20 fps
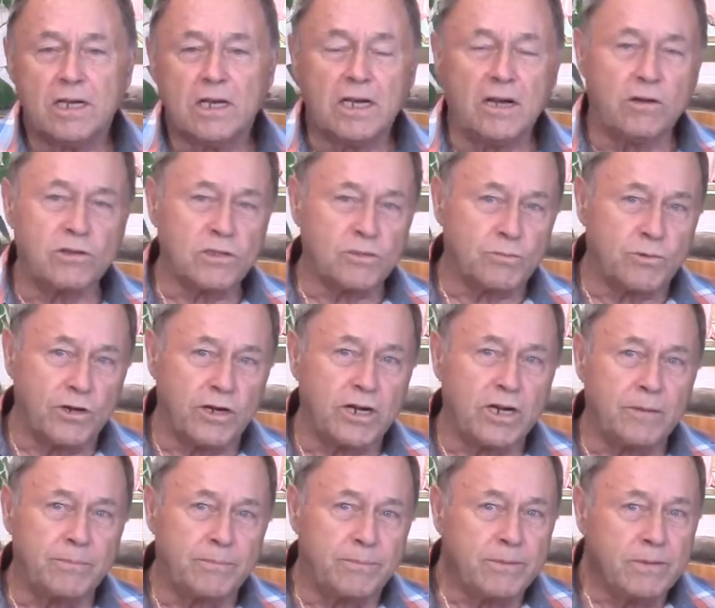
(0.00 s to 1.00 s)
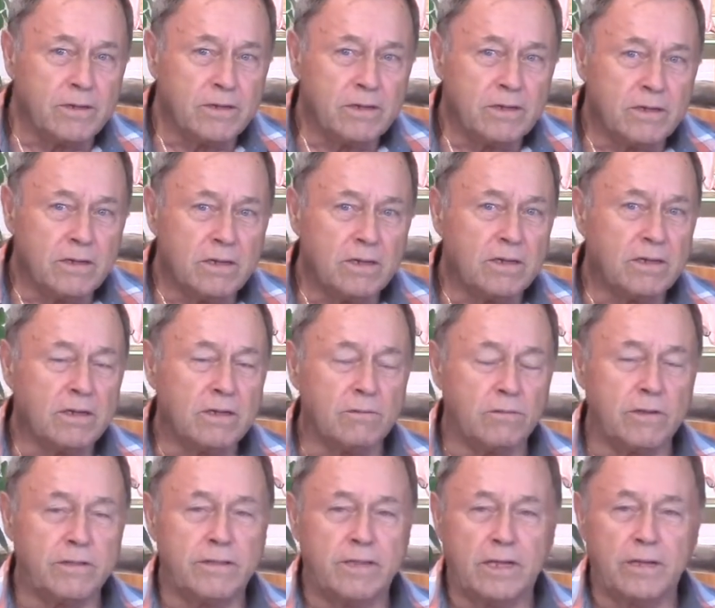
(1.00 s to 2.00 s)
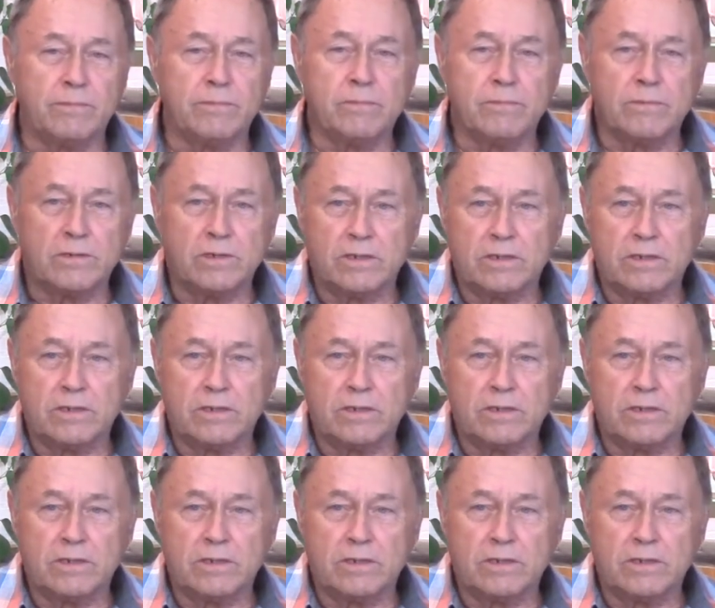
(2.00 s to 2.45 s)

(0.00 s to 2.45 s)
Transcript: I was brought up with them.